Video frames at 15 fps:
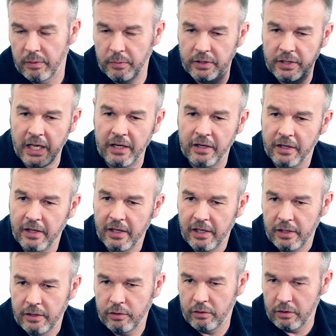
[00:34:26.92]
it, but then
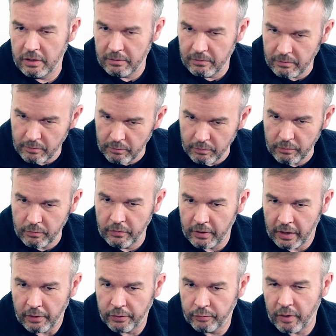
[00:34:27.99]

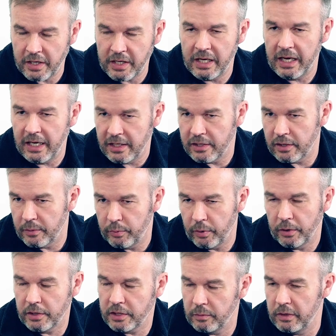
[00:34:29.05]
threading it into the
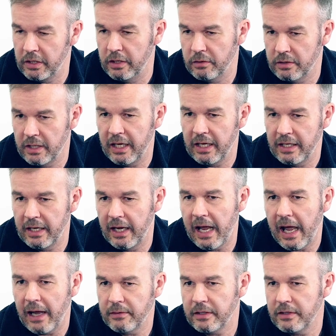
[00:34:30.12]
products that we use day in, day
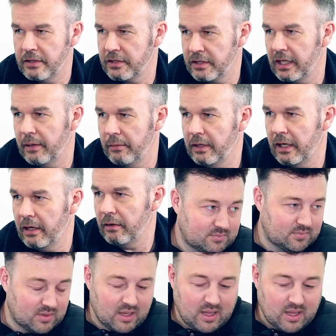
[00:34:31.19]
out, and seeing how we get on.